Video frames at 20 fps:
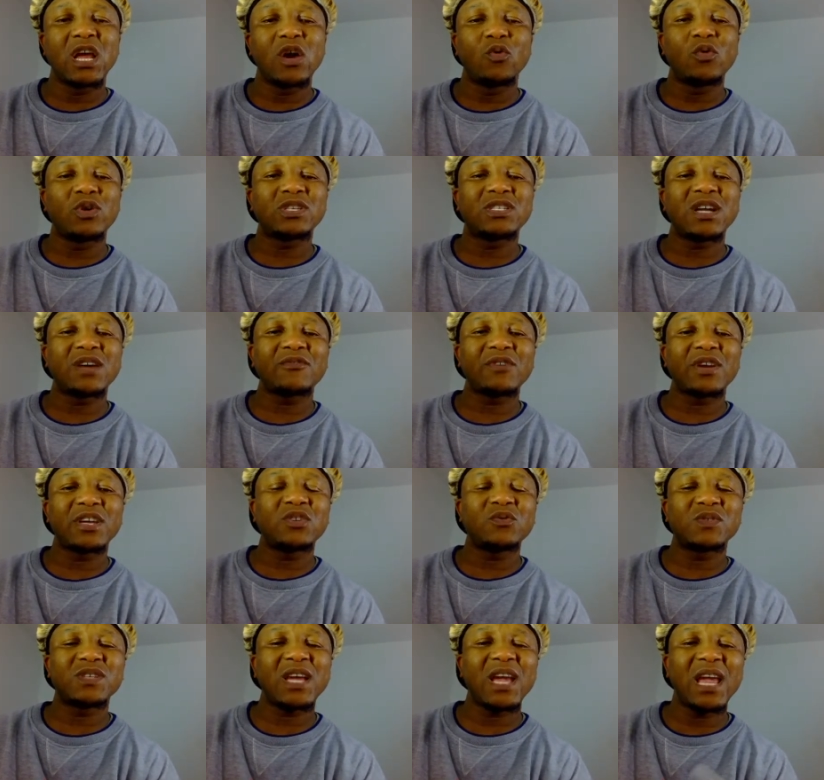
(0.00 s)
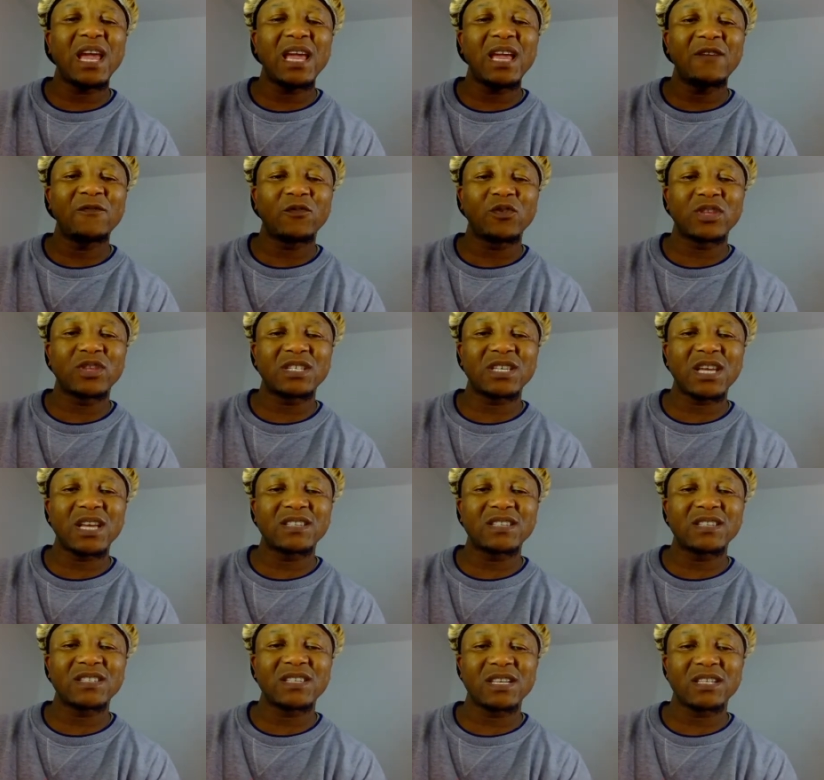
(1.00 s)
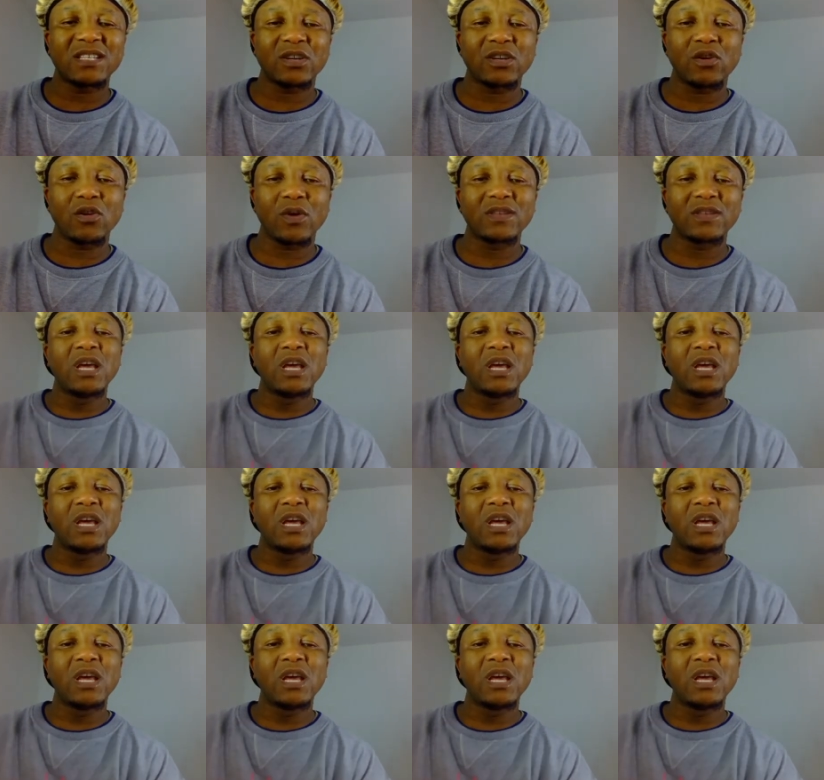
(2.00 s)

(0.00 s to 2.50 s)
Which direction we say? For this case, is anti-clockwise.